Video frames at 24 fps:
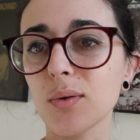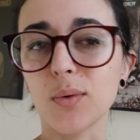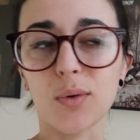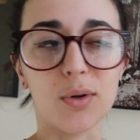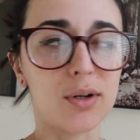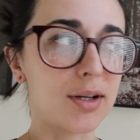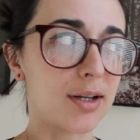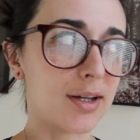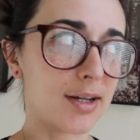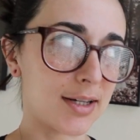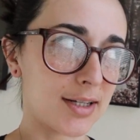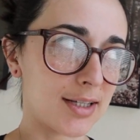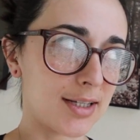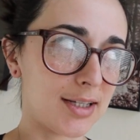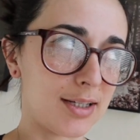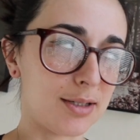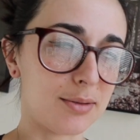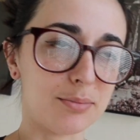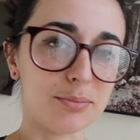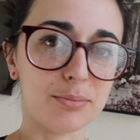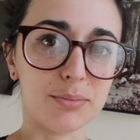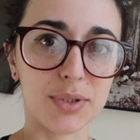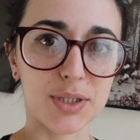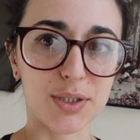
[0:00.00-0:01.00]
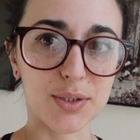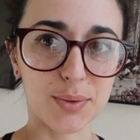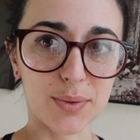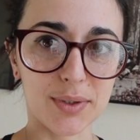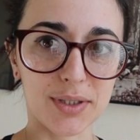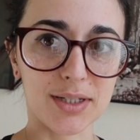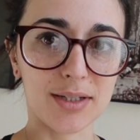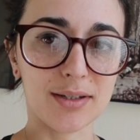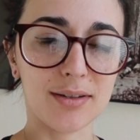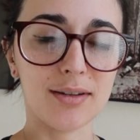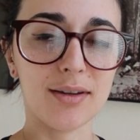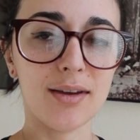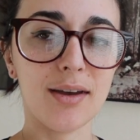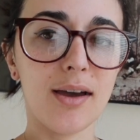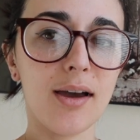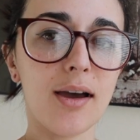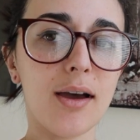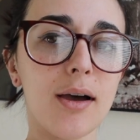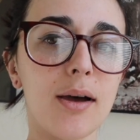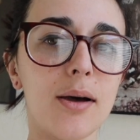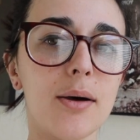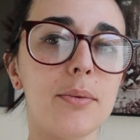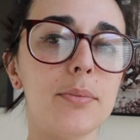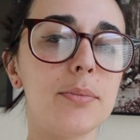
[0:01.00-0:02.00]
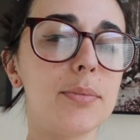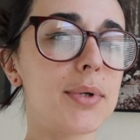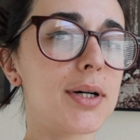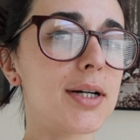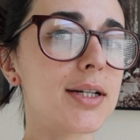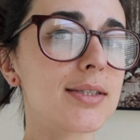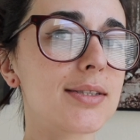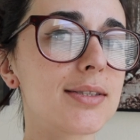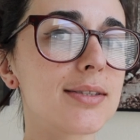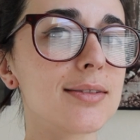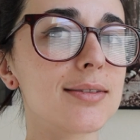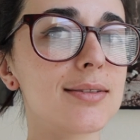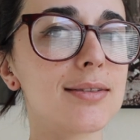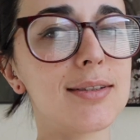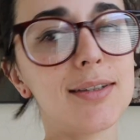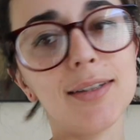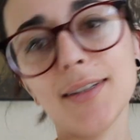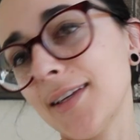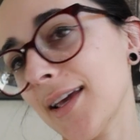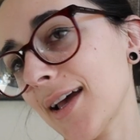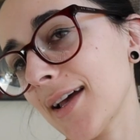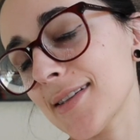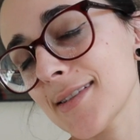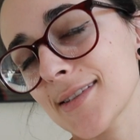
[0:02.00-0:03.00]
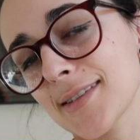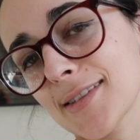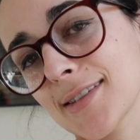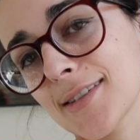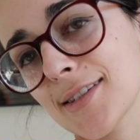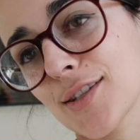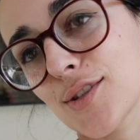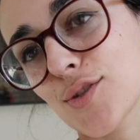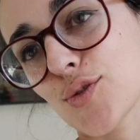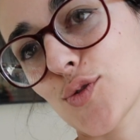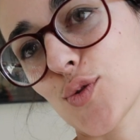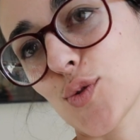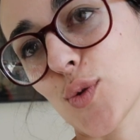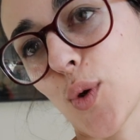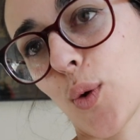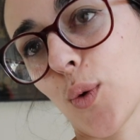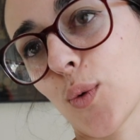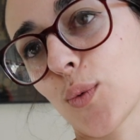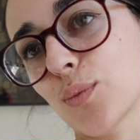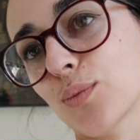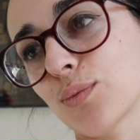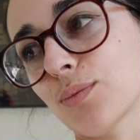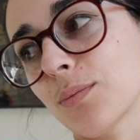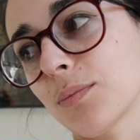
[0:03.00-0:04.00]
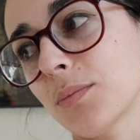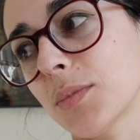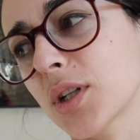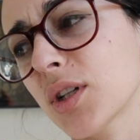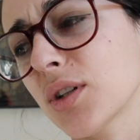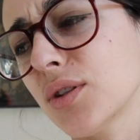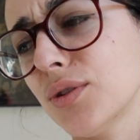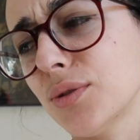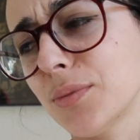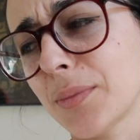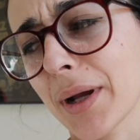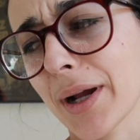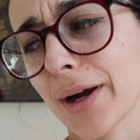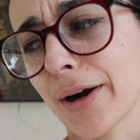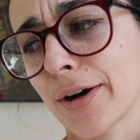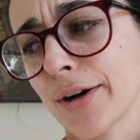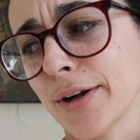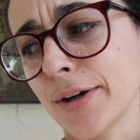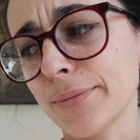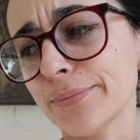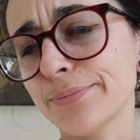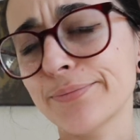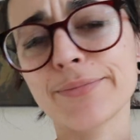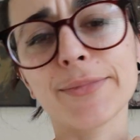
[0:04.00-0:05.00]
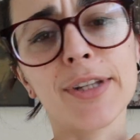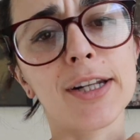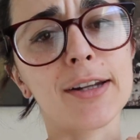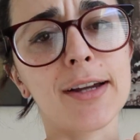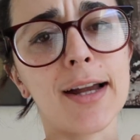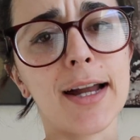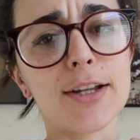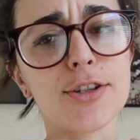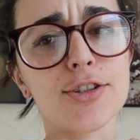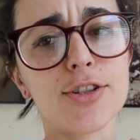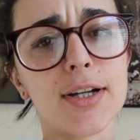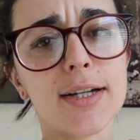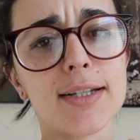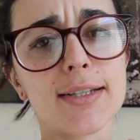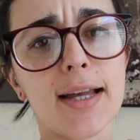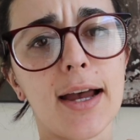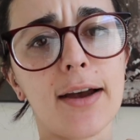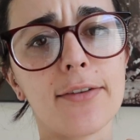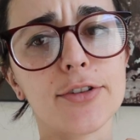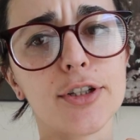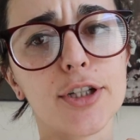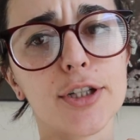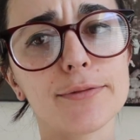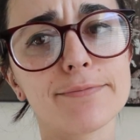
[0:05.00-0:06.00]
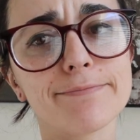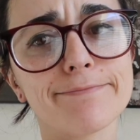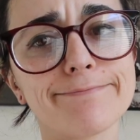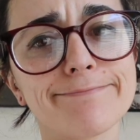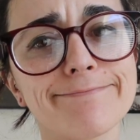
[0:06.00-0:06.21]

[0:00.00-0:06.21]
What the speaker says: Well, I gotta eat in between, but yes, so I'm gonna go do my cardio, and then I'll catch you guys after.